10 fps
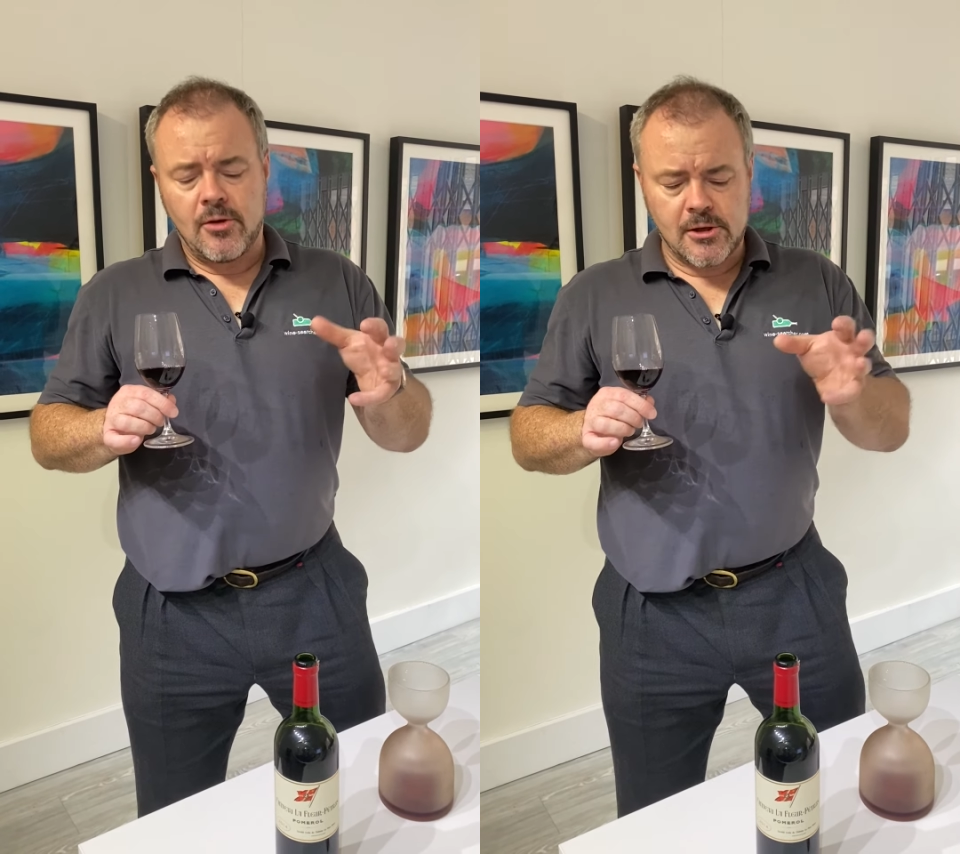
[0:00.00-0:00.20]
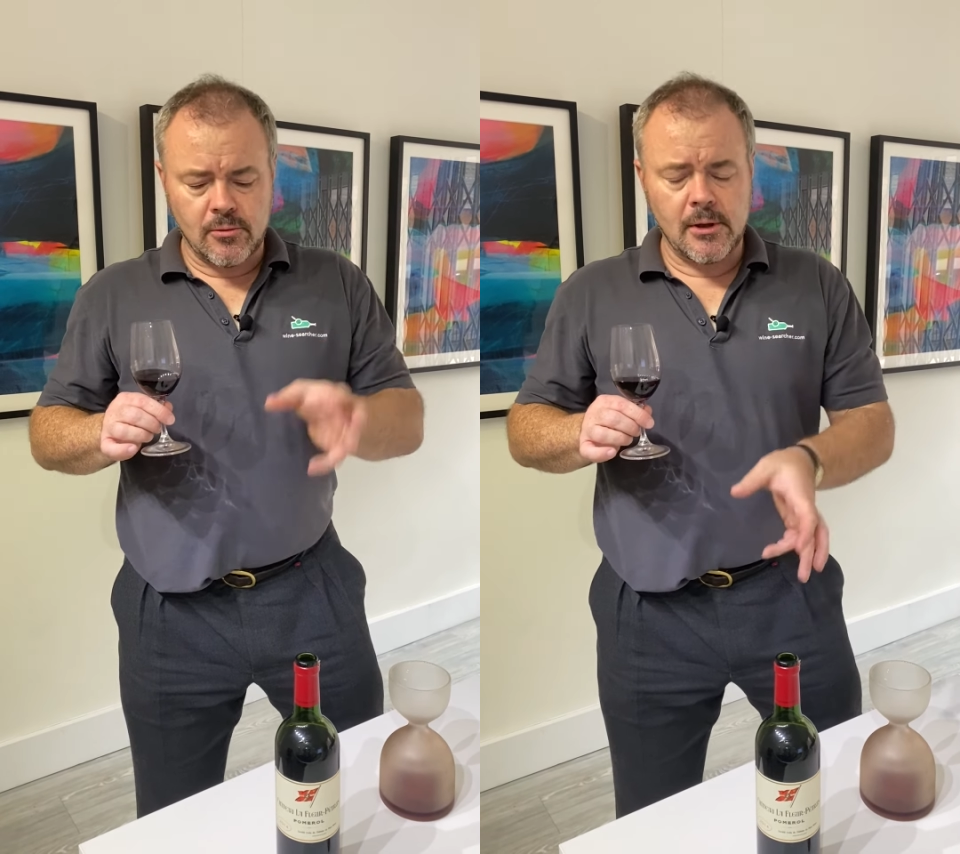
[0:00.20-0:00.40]

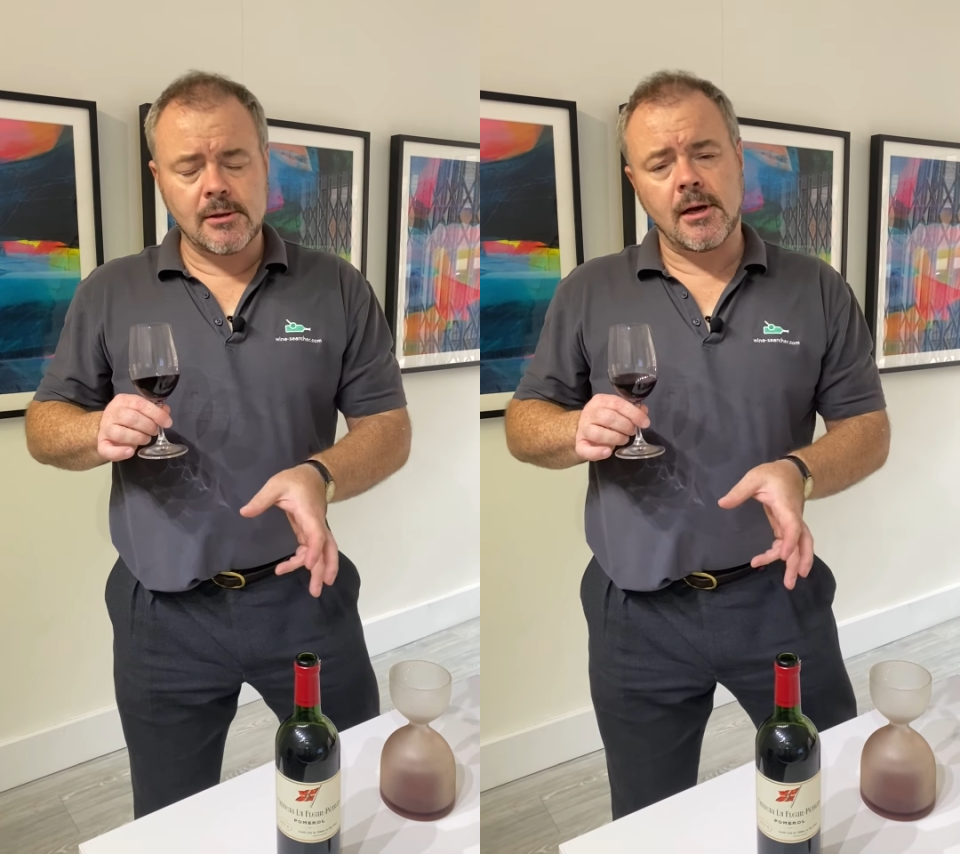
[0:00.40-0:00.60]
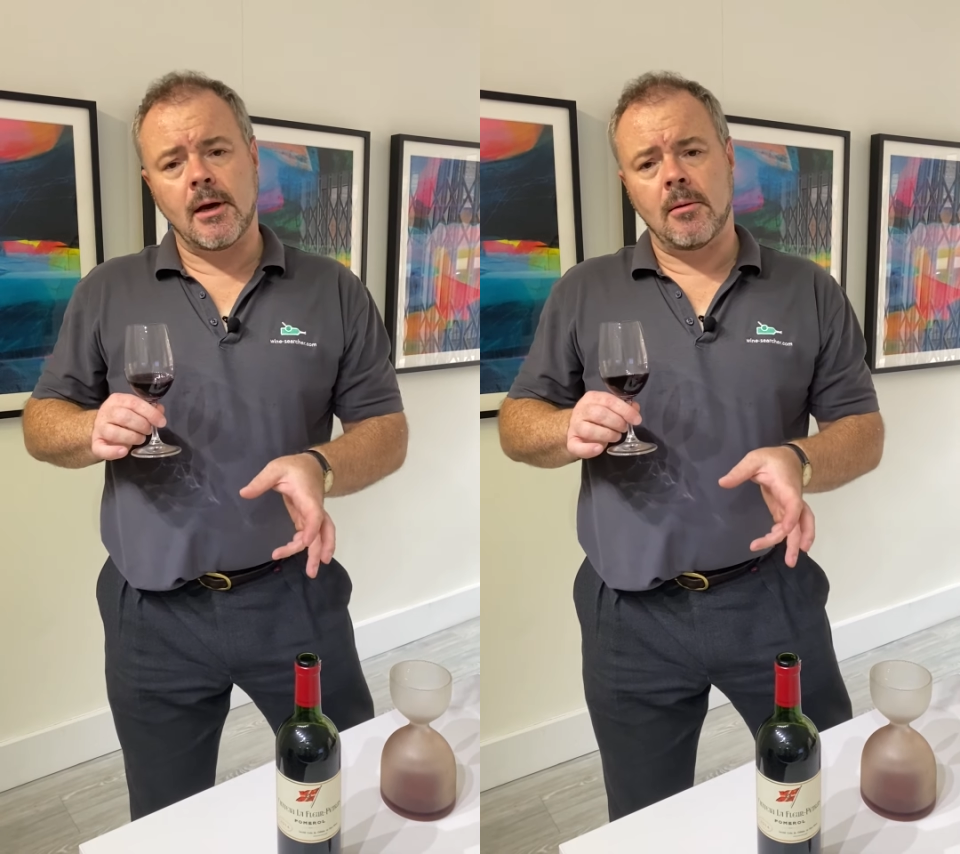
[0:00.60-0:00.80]

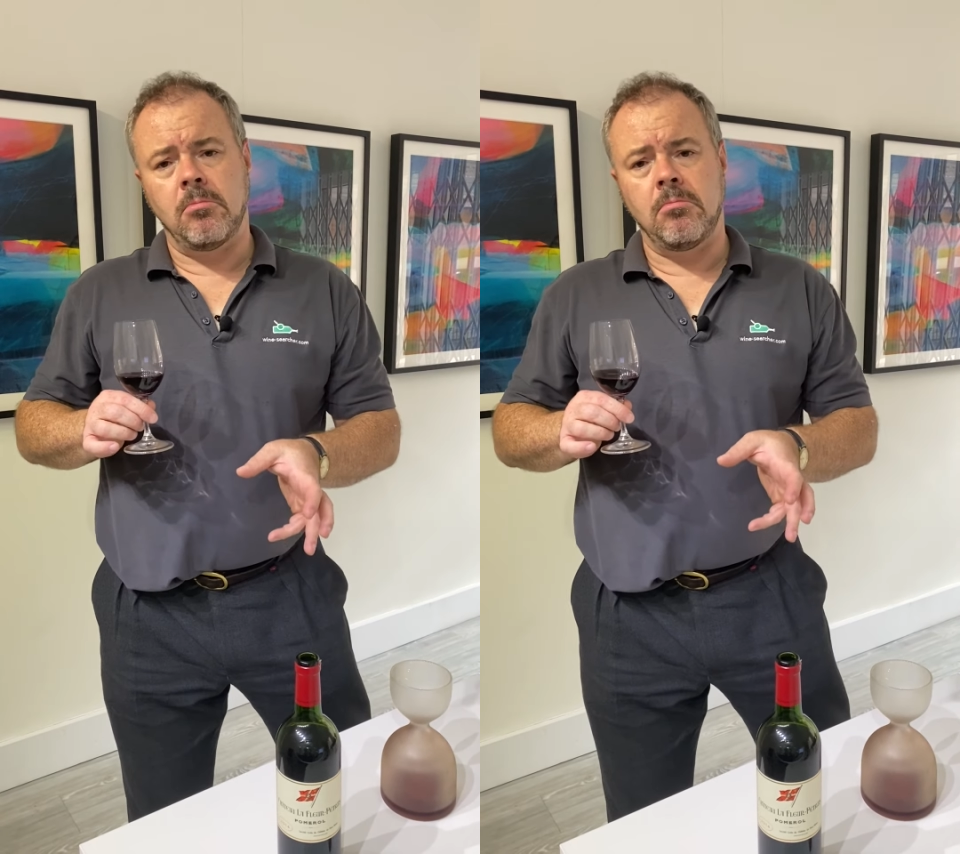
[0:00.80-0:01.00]
soils here,